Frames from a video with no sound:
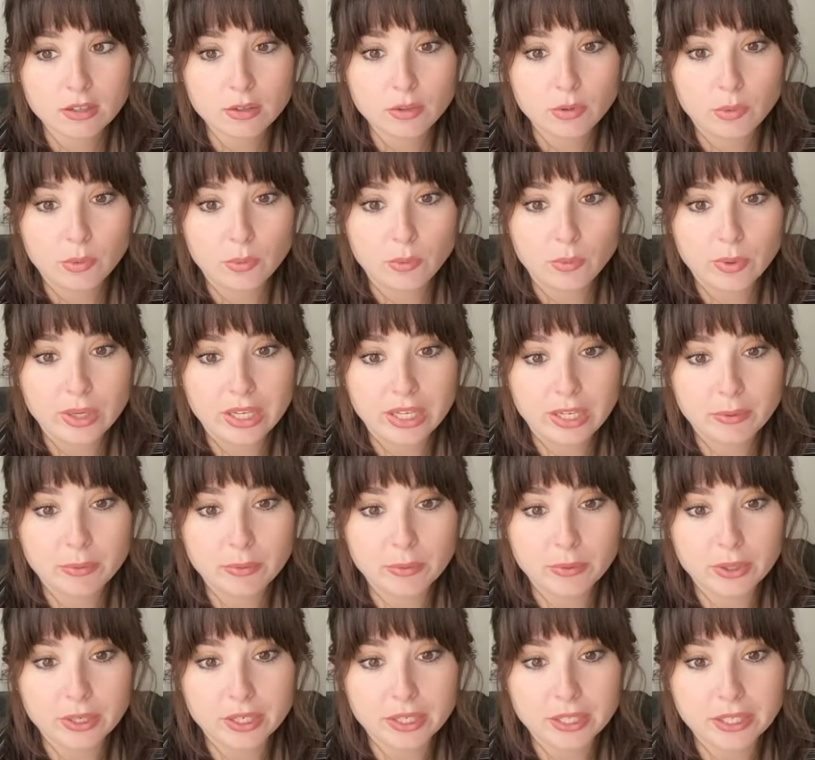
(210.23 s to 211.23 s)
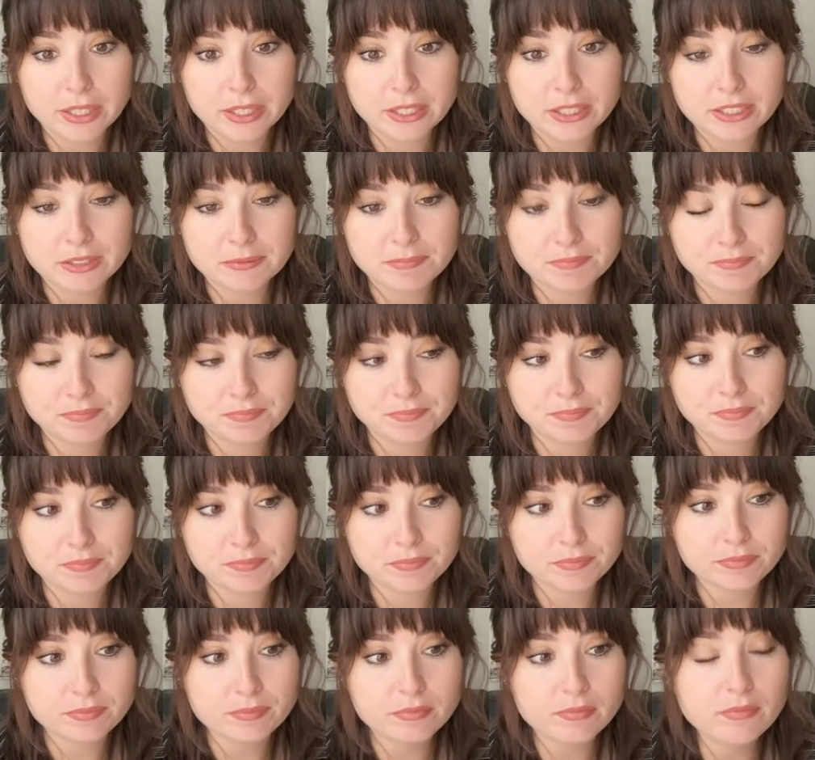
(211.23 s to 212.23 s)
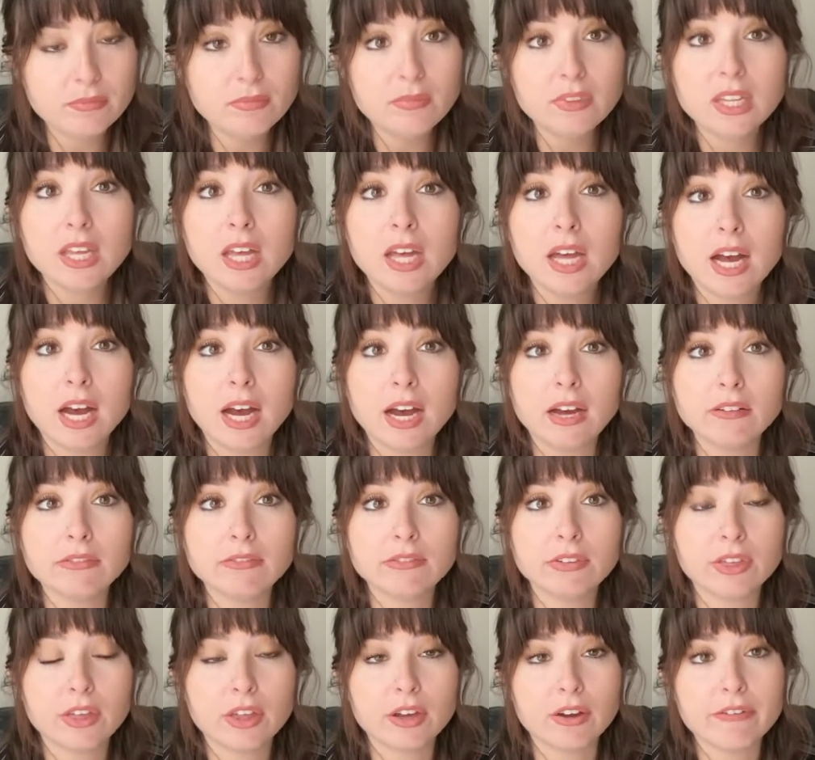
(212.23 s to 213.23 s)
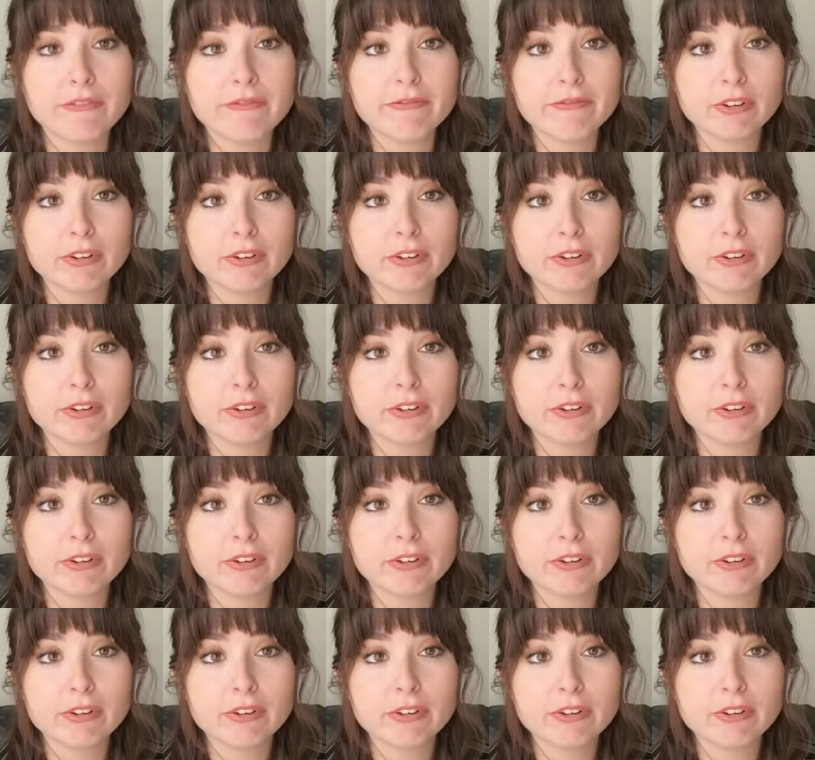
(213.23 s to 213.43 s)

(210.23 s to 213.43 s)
We would have the